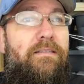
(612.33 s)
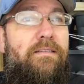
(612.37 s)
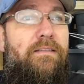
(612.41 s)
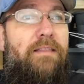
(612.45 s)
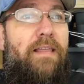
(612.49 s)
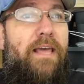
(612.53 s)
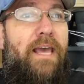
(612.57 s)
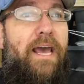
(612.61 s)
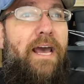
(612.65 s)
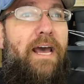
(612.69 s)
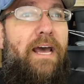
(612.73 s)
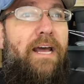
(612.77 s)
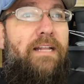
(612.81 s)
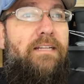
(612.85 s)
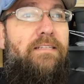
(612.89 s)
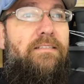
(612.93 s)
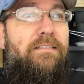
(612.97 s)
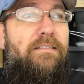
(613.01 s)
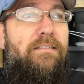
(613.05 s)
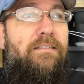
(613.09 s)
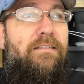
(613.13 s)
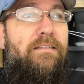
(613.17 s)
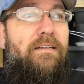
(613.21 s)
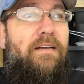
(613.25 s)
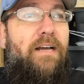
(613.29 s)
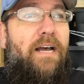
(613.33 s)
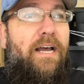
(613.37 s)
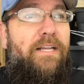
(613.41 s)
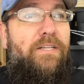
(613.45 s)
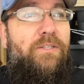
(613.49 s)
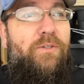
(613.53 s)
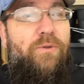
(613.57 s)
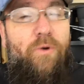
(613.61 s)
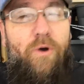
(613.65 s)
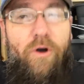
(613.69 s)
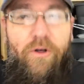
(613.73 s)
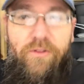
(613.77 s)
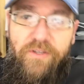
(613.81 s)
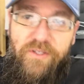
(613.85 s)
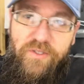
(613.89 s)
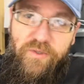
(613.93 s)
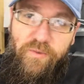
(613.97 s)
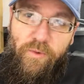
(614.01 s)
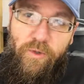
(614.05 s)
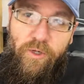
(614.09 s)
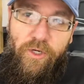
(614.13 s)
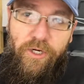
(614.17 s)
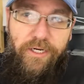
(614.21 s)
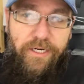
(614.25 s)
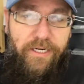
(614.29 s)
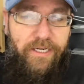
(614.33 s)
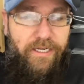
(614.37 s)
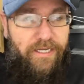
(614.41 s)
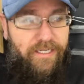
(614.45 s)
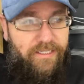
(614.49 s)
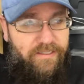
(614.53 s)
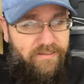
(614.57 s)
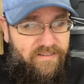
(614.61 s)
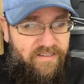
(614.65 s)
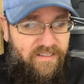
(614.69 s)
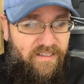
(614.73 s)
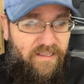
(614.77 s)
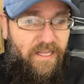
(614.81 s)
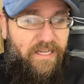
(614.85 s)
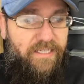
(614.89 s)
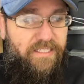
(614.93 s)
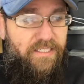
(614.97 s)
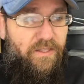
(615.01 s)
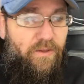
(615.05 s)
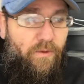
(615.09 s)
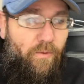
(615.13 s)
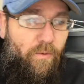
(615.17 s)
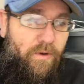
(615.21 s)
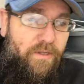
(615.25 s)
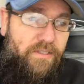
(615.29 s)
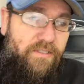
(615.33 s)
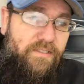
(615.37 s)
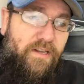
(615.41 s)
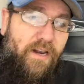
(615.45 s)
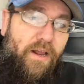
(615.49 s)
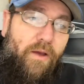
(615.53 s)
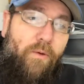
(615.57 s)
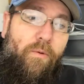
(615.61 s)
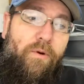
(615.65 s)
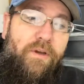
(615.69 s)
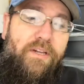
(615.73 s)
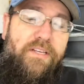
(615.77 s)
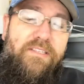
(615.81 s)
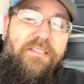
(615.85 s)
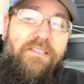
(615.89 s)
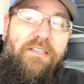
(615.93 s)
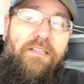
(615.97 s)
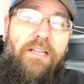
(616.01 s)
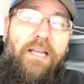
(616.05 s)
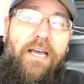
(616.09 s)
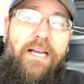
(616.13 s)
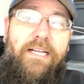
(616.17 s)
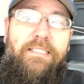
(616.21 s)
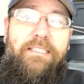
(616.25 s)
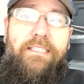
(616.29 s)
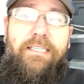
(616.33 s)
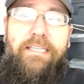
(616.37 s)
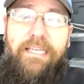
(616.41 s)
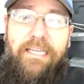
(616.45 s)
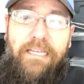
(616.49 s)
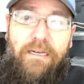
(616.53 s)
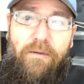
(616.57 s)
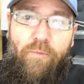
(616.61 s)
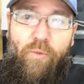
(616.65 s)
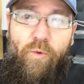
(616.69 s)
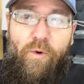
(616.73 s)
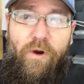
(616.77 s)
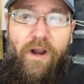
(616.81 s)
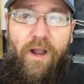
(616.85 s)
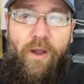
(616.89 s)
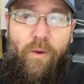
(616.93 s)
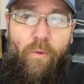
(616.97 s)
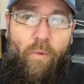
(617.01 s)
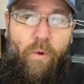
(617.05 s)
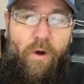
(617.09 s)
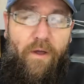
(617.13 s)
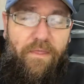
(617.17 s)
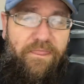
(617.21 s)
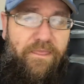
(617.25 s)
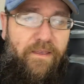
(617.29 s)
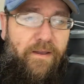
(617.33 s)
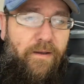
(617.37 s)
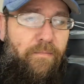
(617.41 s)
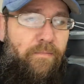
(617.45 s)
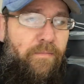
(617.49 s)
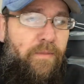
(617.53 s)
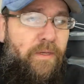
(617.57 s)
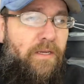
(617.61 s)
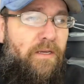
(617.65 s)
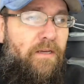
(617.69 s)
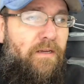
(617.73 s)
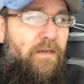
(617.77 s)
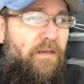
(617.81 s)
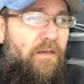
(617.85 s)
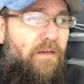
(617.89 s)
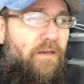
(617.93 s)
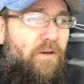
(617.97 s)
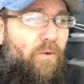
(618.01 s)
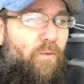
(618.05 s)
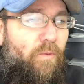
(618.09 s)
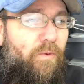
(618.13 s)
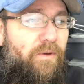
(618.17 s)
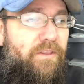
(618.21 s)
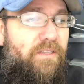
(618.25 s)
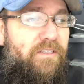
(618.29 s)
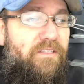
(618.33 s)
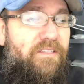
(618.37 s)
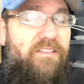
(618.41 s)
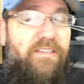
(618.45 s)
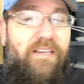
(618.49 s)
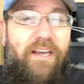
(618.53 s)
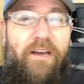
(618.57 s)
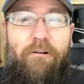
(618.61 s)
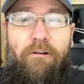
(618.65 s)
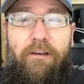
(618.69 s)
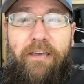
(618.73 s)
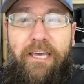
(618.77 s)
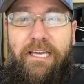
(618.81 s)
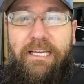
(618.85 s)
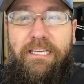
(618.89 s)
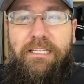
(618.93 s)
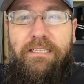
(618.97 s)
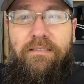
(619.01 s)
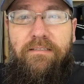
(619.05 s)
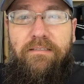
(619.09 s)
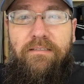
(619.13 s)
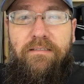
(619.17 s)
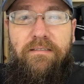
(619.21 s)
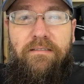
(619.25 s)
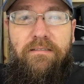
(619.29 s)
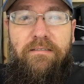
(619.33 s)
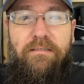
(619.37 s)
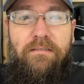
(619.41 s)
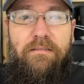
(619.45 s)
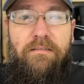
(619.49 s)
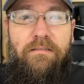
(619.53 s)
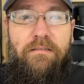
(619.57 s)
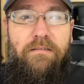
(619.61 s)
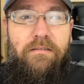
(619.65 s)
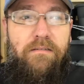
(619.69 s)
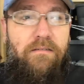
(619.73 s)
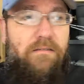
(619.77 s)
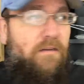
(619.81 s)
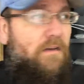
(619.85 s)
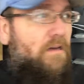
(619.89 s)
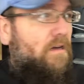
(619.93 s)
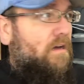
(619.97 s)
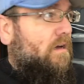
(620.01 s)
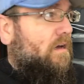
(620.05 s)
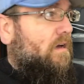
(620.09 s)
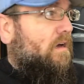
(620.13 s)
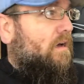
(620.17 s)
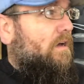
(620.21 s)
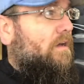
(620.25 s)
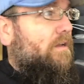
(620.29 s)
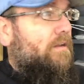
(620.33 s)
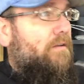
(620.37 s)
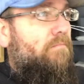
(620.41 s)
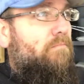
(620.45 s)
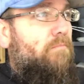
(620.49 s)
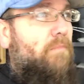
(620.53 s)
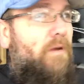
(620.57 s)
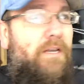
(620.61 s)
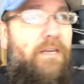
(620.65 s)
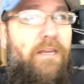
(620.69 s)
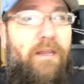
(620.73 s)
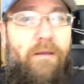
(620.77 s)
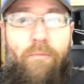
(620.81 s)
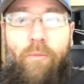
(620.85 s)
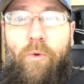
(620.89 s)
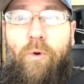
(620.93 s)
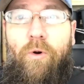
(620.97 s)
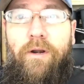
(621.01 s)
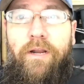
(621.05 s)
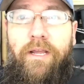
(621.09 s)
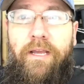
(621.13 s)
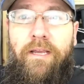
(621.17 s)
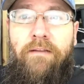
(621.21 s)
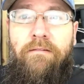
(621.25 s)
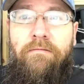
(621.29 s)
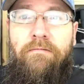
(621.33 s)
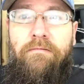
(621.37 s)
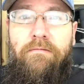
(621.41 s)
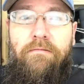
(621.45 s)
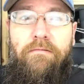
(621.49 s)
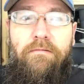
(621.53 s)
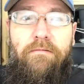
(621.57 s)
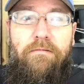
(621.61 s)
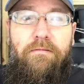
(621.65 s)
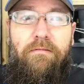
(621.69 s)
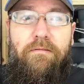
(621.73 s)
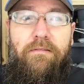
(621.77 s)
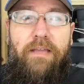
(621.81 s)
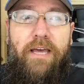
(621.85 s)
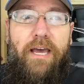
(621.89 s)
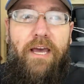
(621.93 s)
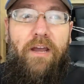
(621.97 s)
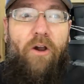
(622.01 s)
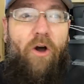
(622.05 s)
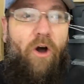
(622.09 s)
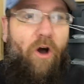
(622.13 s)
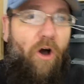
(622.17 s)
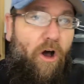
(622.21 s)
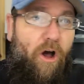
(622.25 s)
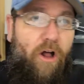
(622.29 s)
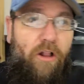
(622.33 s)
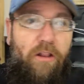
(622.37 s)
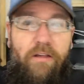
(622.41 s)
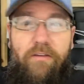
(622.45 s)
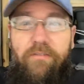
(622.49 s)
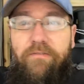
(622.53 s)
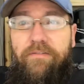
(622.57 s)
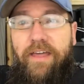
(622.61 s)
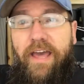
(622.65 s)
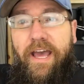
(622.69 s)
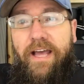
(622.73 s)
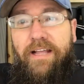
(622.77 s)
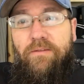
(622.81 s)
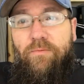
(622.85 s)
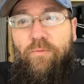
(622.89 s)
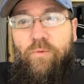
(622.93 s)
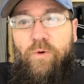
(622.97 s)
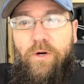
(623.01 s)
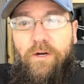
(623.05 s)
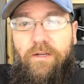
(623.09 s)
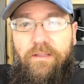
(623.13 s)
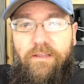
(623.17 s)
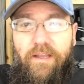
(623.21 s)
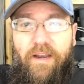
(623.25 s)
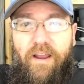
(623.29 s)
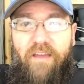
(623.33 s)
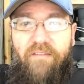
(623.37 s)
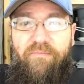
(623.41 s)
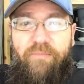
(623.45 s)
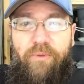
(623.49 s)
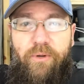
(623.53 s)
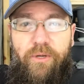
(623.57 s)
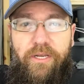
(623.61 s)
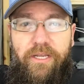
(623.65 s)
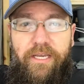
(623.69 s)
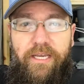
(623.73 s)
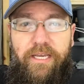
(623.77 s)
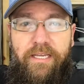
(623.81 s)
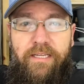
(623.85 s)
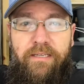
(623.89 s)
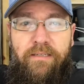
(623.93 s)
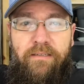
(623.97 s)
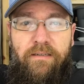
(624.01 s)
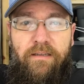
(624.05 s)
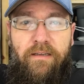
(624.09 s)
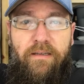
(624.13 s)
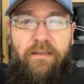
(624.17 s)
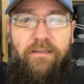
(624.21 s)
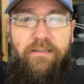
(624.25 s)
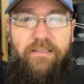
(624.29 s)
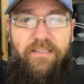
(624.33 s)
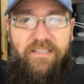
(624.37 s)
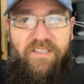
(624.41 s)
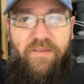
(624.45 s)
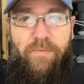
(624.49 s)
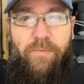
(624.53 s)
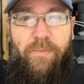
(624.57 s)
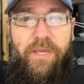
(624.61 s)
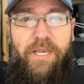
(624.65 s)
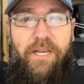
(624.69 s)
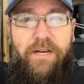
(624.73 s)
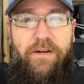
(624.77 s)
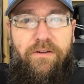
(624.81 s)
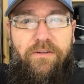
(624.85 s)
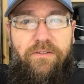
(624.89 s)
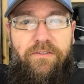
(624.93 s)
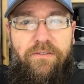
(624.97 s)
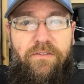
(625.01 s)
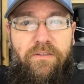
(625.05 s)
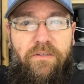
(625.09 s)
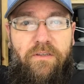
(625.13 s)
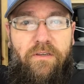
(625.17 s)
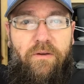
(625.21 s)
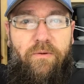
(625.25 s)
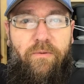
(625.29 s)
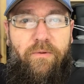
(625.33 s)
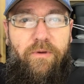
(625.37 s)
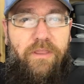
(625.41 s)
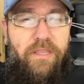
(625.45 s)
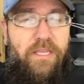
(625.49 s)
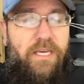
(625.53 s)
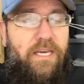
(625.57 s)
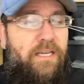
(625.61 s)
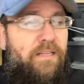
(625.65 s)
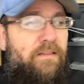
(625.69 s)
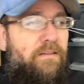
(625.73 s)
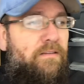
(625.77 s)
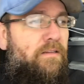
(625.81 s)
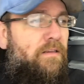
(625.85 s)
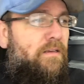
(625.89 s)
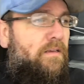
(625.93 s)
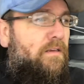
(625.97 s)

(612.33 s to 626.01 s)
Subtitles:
that I do all this work in selecting the ones that I want to select to get them where I want them. When the sale ends on Monday morning, that all of that work that I've put in disappears with it,